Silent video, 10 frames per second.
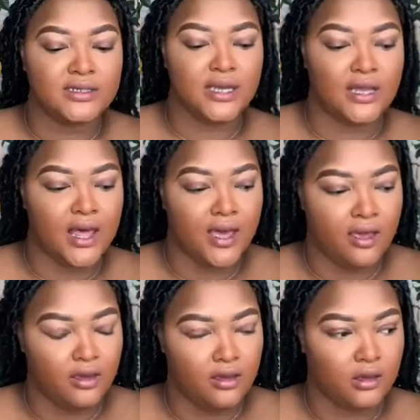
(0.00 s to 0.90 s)

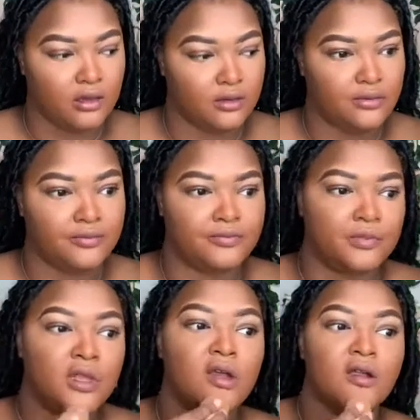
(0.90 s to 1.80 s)
like,
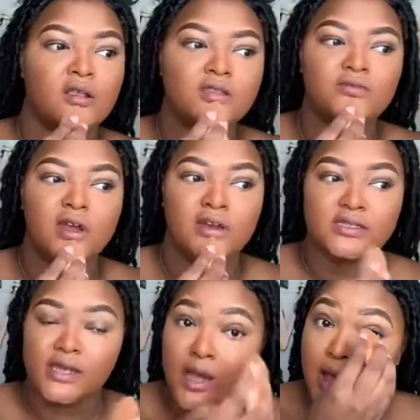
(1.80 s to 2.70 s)
this is around the
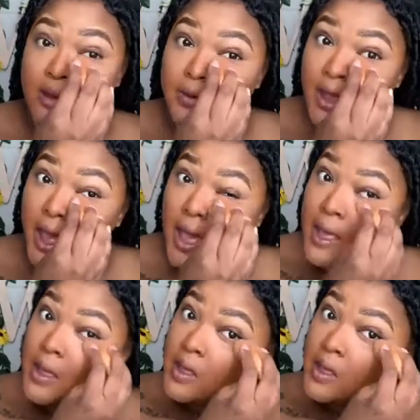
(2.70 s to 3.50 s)
time that